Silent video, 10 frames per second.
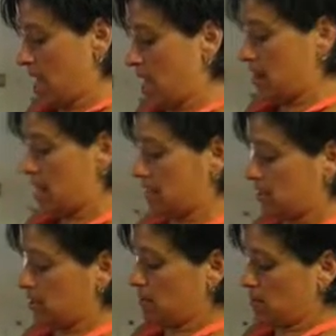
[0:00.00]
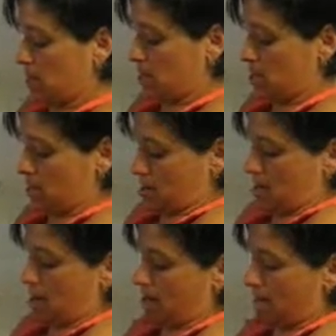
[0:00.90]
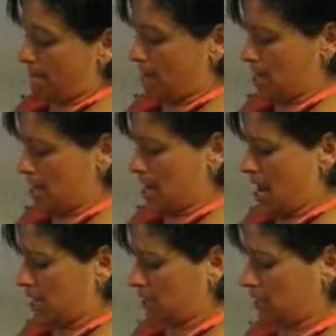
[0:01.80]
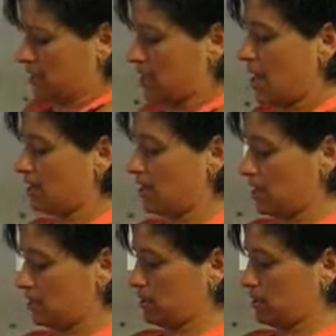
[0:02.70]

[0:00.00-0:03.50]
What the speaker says: And that's going to be my next segment.